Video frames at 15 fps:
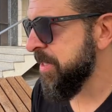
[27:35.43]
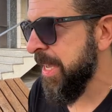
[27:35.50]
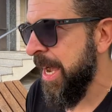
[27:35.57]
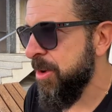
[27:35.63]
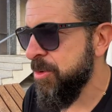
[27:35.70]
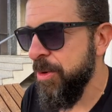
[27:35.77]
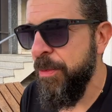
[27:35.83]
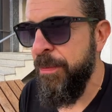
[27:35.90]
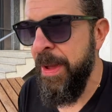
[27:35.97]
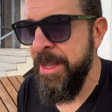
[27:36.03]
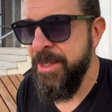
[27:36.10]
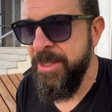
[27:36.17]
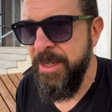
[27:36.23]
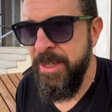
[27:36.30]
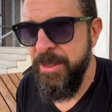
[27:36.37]

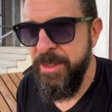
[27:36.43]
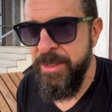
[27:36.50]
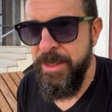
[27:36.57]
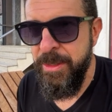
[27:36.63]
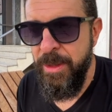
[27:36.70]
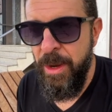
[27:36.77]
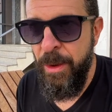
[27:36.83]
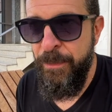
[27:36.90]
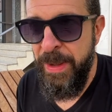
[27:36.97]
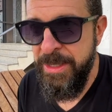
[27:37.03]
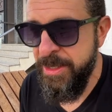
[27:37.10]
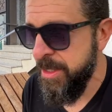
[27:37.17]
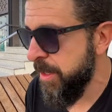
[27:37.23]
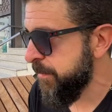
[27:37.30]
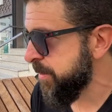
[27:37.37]
counteroffensives
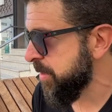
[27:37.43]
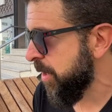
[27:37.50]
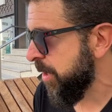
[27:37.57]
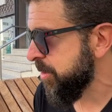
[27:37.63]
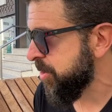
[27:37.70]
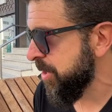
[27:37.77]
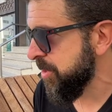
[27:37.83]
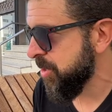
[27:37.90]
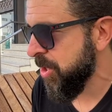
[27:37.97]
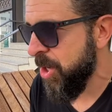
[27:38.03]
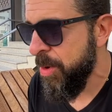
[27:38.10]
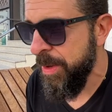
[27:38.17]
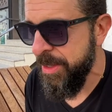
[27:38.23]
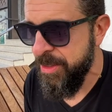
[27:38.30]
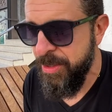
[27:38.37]
are just
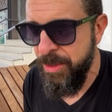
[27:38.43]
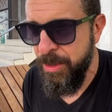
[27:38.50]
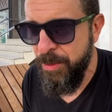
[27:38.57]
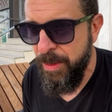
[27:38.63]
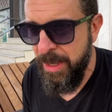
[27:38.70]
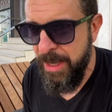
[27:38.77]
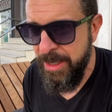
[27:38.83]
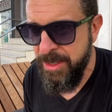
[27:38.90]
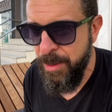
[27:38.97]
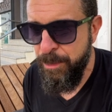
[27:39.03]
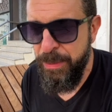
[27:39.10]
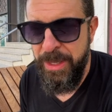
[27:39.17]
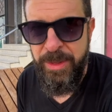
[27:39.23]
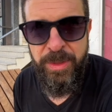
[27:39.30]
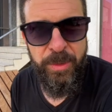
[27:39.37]
going to
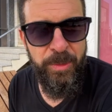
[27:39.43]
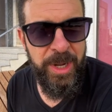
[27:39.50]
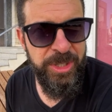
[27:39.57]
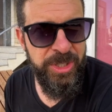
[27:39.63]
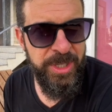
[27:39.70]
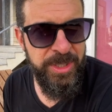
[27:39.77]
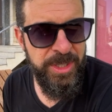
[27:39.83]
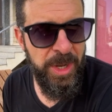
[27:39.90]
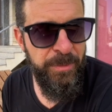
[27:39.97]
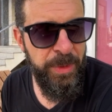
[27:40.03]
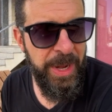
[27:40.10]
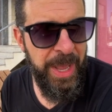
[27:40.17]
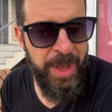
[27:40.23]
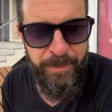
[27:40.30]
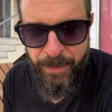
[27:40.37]
bleed the Russians of
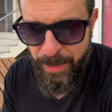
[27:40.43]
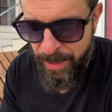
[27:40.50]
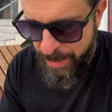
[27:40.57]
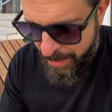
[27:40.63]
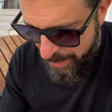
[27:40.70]
whatever